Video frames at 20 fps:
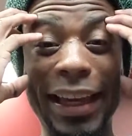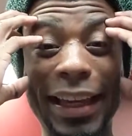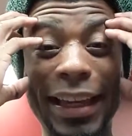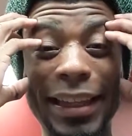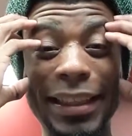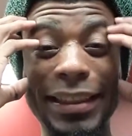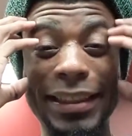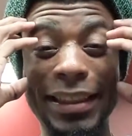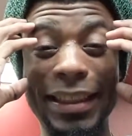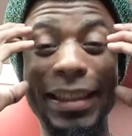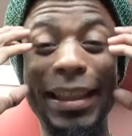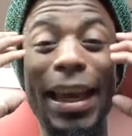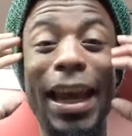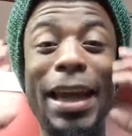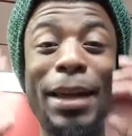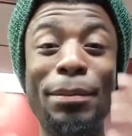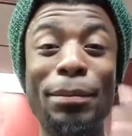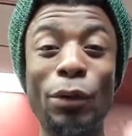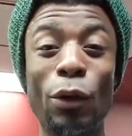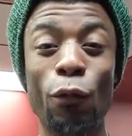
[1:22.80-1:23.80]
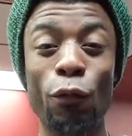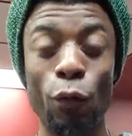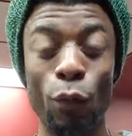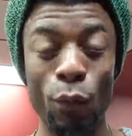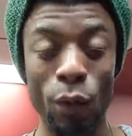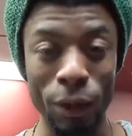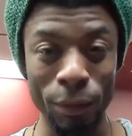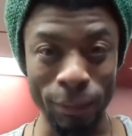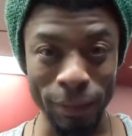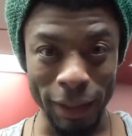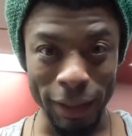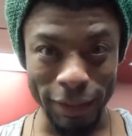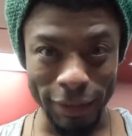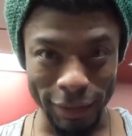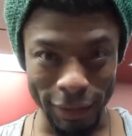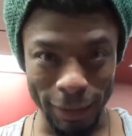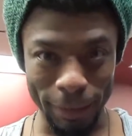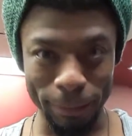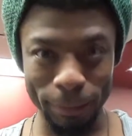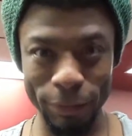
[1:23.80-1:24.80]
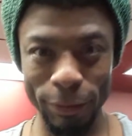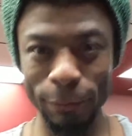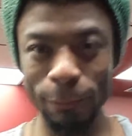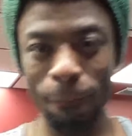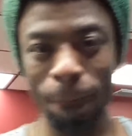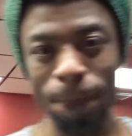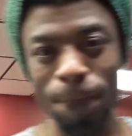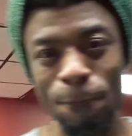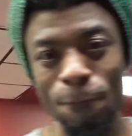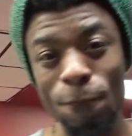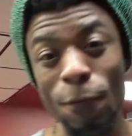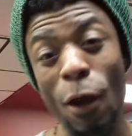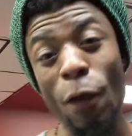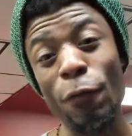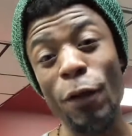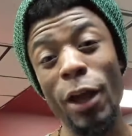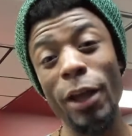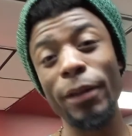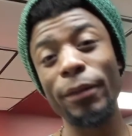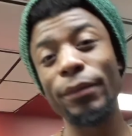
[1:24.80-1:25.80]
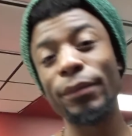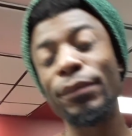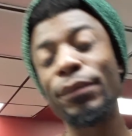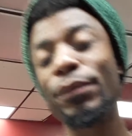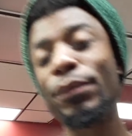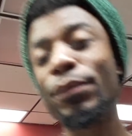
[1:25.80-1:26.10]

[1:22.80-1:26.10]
it can be overwhelming at times. Alright?